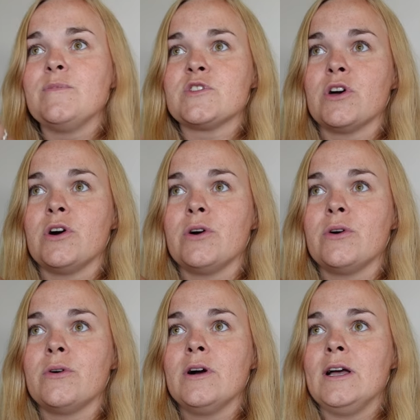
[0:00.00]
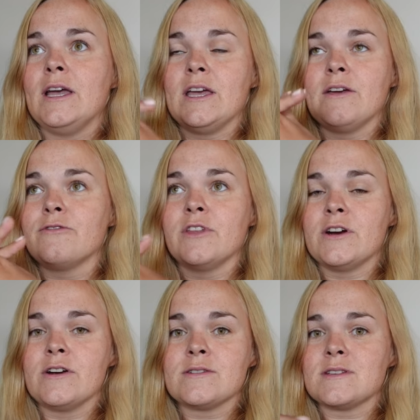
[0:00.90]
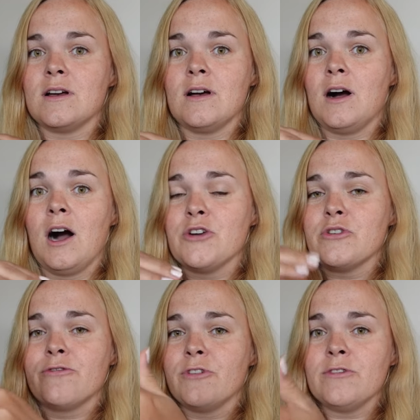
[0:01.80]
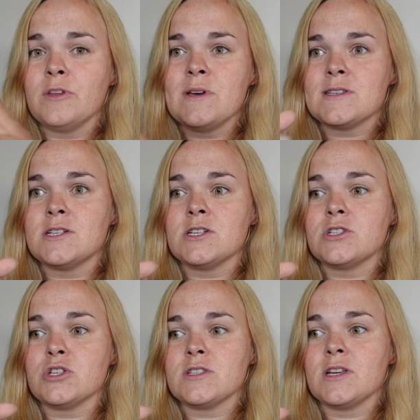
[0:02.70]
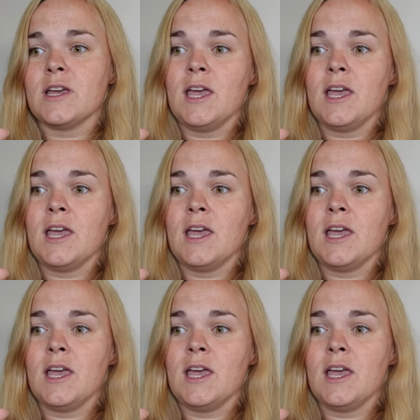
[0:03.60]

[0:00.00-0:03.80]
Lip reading: So if there's 150 messages just saying,